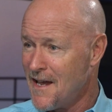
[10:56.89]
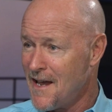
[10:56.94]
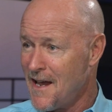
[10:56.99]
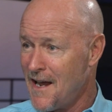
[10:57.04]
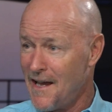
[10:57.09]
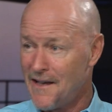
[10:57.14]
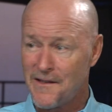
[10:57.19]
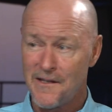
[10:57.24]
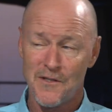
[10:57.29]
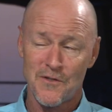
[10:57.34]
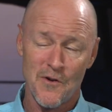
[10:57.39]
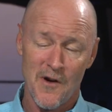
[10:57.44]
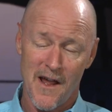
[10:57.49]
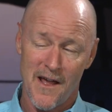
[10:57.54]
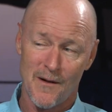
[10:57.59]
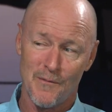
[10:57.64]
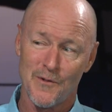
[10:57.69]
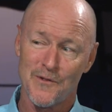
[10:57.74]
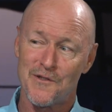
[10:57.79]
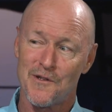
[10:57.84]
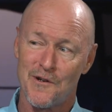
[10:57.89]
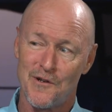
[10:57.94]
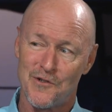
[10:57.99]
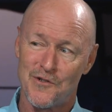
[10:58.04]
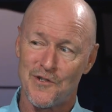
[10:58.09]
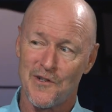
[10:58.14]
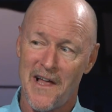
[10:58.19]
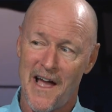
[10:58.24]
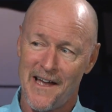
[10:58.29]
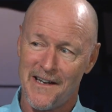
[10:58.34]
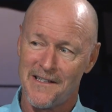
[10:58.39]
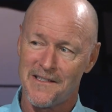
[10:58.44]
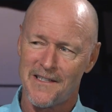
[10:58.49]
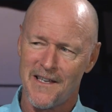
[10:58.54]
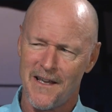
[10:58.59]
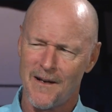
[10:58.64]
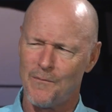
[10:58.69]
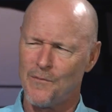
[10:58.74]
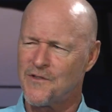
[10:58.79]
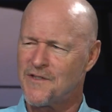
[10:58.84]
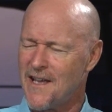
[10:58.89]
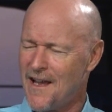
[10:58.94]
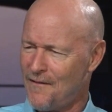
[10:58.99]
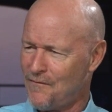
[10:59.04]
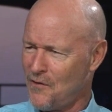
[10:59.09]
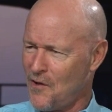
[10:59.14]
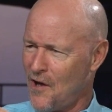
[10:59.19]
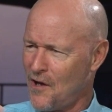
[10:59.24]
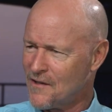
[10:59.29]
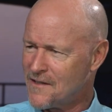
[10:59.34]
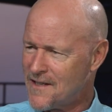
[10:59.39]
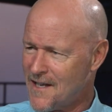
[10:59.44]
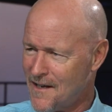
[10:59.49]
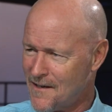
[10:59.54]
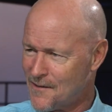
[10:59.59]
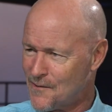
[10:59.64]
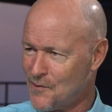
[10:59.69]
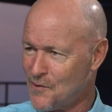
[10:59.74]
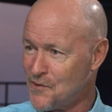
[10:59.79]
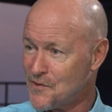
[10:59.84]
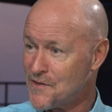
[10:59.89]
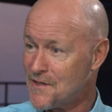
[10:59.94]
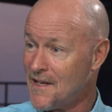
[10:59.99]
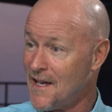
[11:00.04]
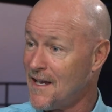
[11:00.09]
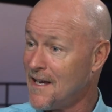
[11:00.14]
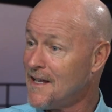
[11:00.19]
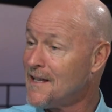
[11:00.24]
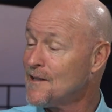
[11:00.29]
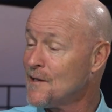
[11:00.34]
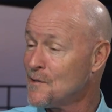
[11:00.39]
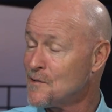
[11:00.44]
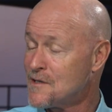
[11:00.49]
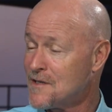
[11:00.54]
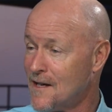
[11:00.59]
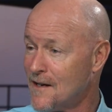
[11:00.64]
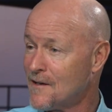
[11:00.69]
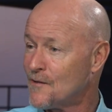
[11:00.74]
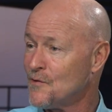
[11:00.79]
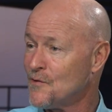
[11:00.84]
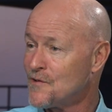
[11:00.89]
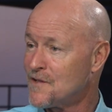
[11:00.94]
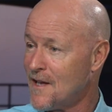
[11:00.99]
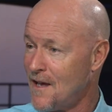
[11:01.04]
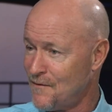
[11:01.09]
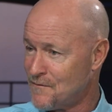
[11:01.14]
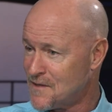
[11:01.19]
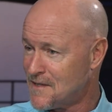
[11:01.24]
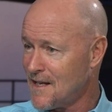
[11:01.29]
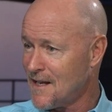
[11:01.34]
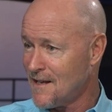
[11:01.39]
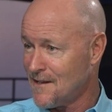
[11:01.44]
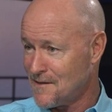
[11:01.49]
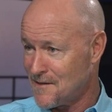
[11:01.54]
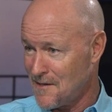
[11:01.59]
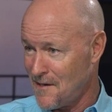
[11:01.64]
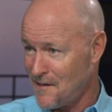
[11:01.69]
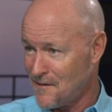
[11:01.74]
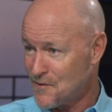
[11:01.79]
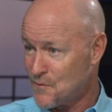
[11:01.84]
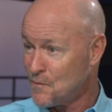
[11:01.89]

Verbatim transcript: Mm-hmm. And these are animals that are gelatinous animals. They have long tentacles, and in those tentacles, they have stinging cells,